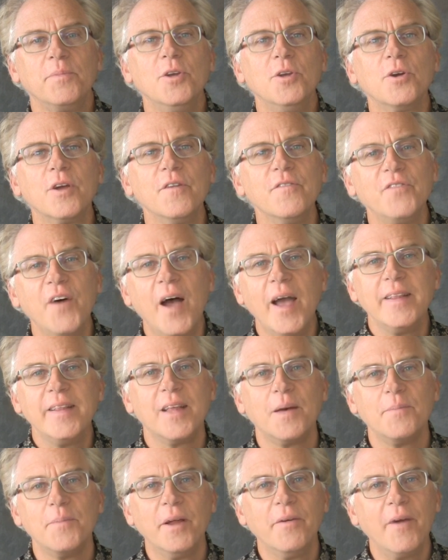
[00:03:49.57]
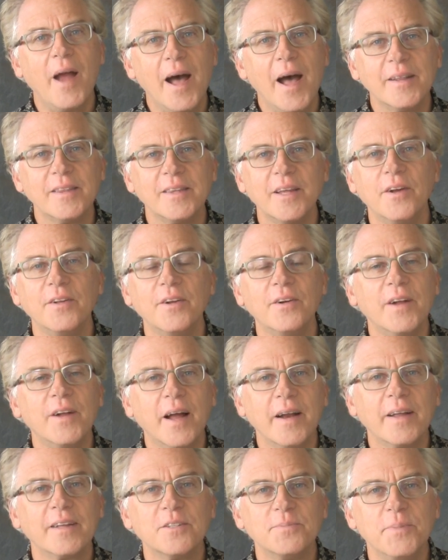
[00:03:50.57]
You can find them. They're out there and they're
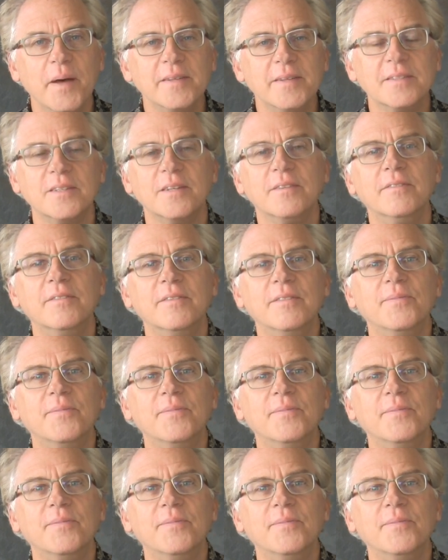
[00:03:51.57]
not expensive.